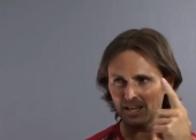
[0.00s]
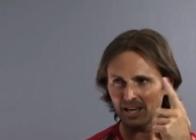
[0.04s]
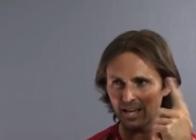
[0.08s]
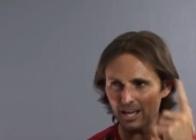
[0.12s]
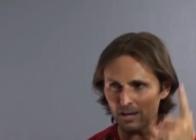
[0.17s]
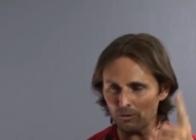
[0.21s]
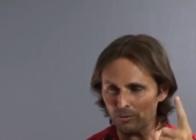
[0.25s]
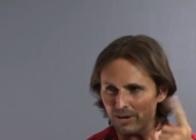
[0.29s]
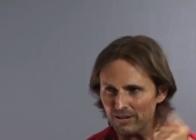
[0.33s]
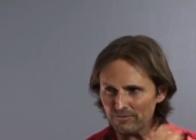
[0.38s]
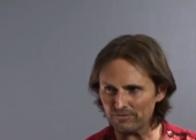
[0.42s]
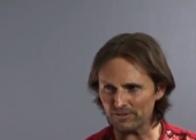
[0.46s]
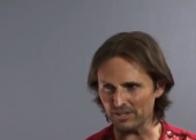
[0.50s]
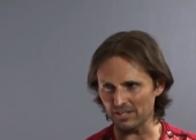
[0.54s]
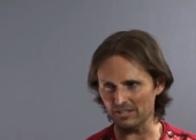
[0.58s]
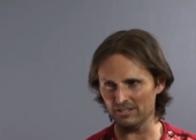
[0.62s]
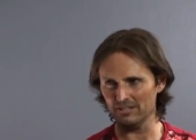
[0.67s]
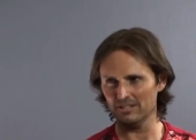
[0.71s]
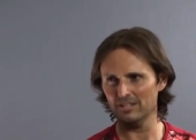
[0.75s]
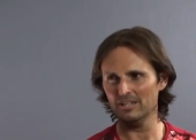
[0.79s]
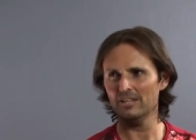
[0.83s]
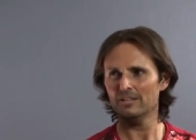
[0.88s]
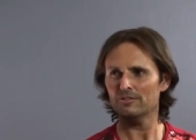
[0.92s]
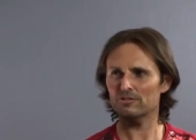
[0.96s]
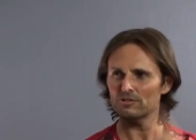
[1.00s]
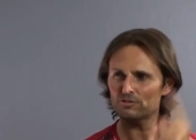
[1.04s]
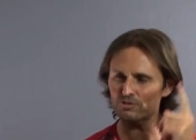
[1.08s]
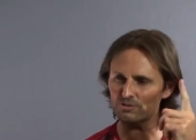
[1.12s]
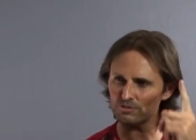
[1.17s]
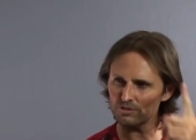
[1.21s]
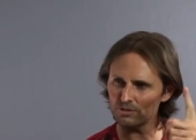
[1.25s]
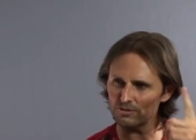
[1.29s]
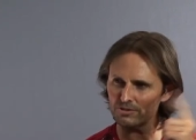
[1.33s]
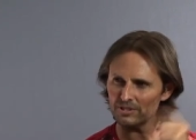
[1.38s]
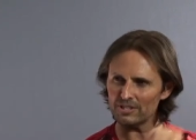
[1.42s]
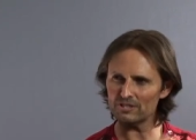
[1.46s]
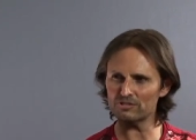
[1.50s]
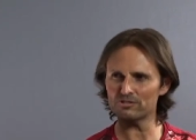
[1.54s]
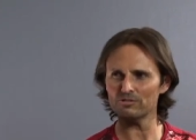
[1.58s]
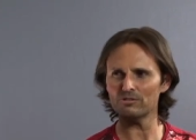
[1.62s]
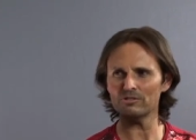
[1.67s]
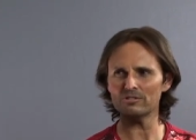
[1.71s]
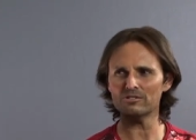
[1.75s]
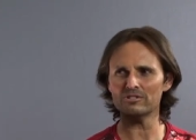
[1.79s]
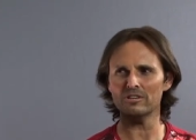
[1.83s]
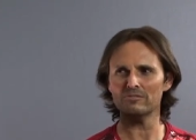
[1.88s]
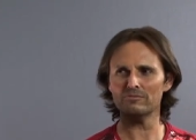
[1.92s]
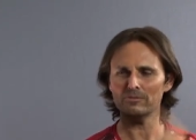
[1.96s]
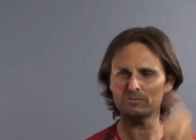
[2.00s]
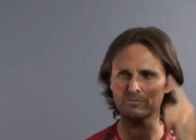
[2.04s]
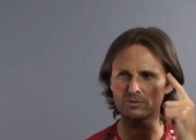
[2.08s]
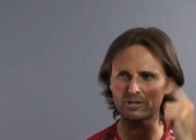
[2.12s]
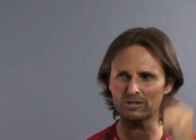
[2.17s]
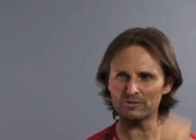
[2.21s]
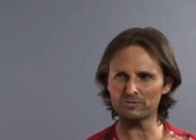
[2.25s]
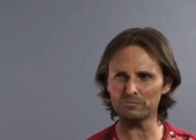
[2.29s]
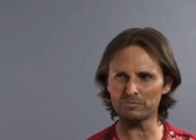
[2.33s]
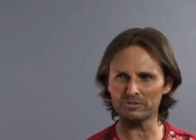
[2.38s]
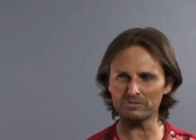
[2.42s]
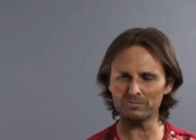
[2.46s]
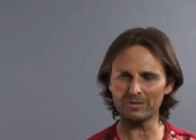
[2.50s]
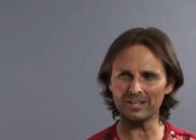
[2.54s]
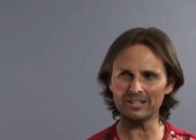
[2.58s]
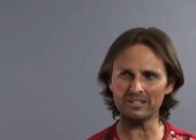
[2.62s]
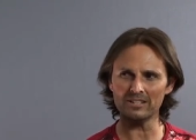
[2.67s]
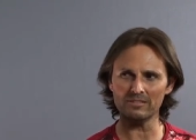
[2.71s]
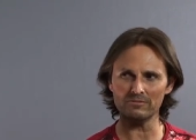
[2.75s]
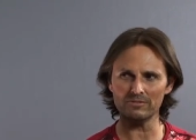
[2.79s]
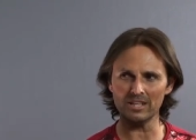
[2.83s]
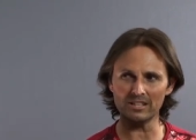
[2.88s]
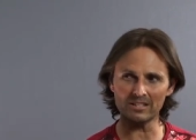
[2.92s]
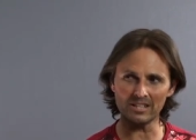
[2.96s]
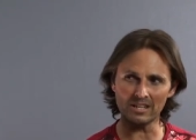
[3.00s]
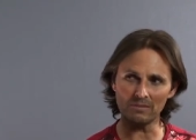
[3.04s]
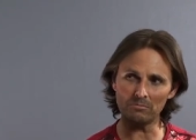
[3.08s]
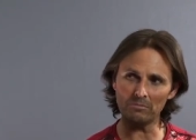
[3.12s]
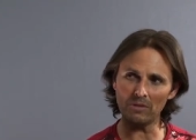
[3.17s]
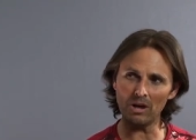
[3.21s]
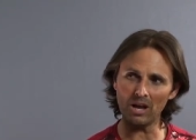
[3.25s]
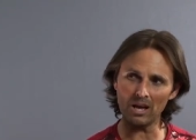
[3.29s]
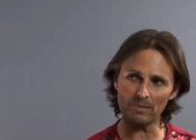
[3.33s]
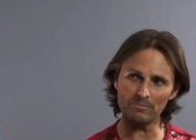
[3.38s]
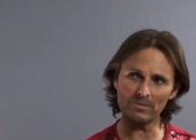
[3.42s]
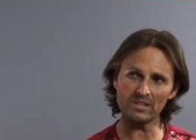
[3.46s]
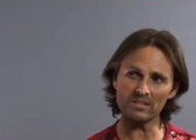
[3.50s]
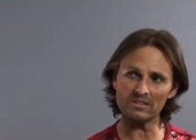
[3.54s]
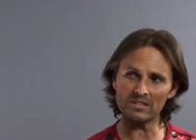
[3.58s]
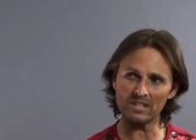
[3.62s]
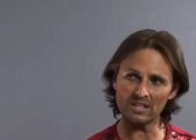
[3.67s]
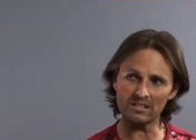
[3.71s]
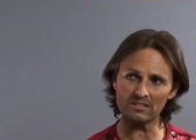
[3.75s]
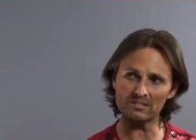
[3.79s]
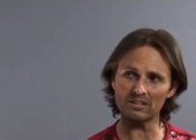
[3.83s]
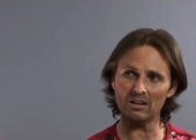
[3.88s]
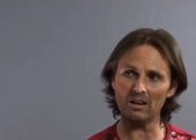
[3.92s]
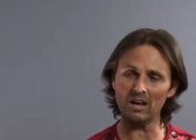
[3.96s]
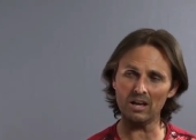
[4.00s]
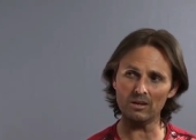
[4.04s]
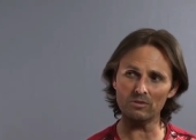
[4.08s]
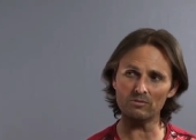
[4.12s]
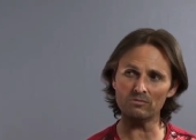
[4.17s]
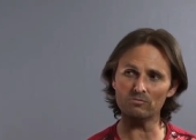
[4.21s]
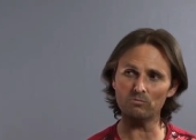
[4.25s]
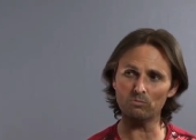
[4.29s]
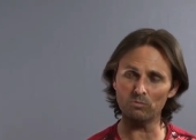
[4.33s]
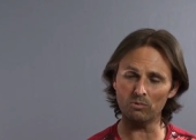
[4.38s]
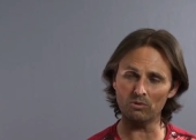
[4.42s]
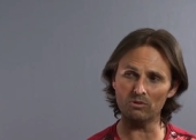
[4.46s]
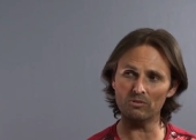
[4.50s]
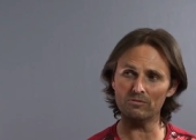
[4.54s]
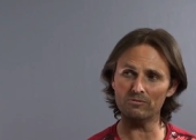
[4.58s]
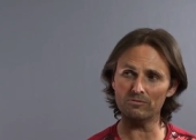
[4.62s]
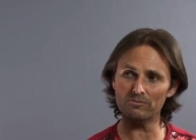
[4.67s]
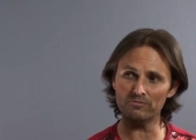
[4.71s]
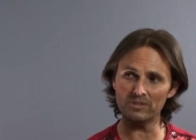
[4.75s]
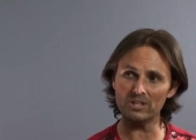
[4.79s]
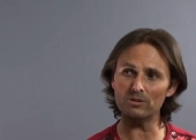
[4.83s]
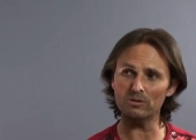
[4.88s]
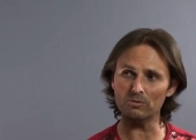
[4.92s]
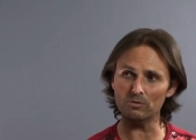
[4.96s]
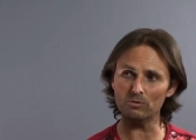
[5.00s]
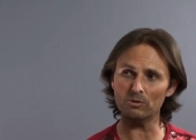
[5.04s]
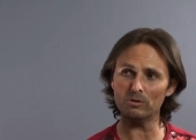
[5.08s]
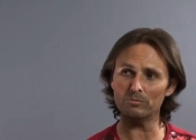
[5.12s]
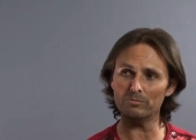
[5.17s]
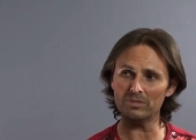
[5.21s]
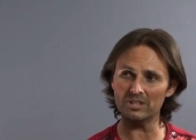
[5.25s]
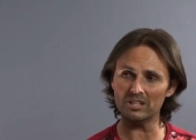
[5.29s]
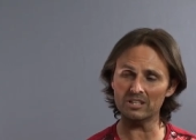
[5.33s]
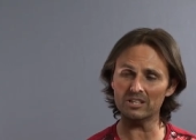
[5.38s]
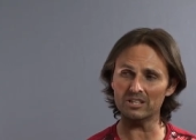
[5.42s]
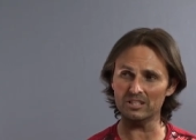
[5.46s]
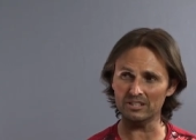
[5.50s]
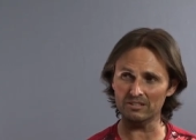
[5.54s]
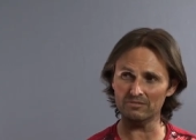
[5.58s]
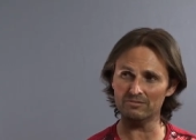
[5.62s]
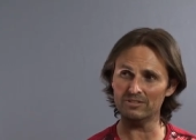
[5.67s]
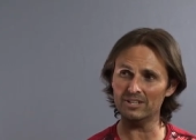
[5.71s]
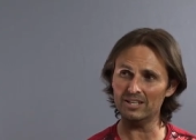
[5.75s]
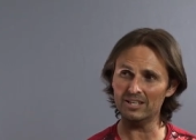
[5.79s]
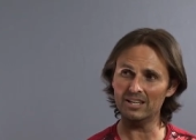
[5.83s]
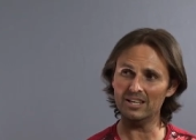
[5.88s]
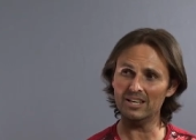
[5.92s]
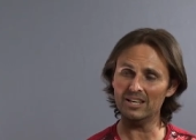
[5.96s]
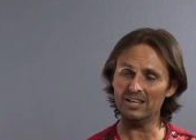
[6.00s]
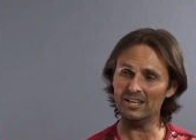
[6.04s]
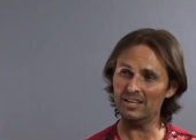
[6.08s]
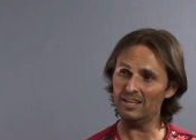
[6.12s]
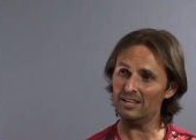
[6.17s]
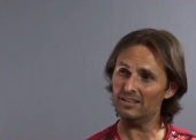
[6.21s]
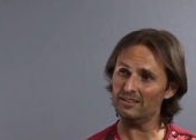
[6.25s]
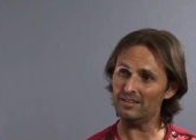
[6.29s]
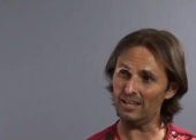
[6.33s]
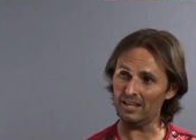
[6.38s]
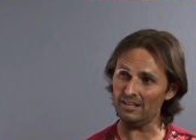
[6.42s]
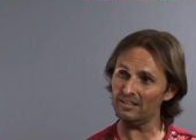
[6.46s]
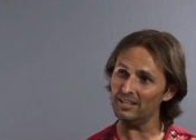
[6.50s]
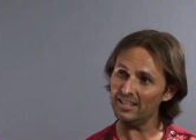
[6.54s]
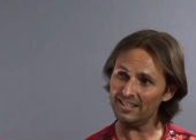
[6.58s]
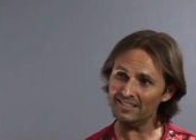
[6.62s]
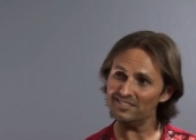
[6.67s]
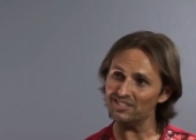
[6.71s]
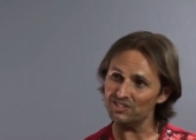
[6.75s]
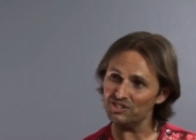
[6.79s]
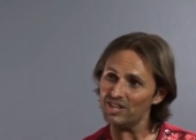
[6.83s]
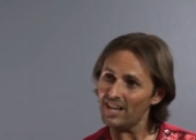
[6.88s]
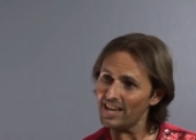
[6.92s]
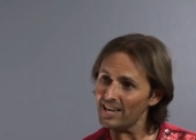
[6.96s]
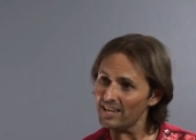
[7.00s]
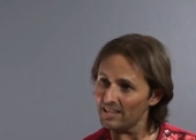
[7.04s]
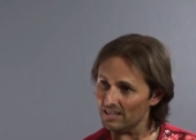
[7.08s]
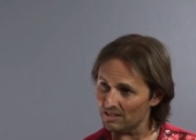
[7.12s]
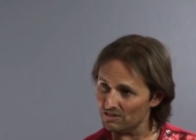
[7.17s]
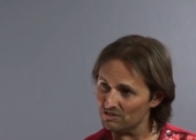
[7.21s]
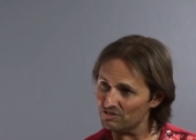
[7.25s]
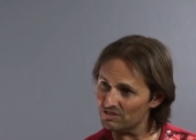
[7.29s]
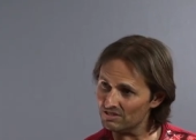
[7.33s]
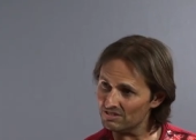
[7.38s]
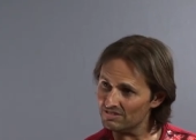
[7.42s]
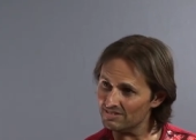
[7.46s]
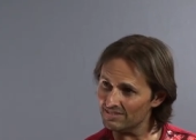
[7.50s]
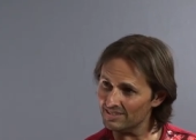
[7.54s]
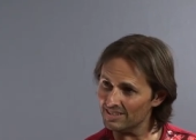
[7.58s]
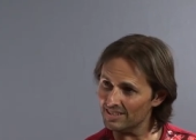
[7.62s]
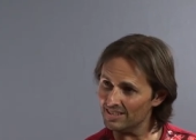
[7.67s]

However, the truth is also from God's perspective that there might be things that I feel or believe that need to change.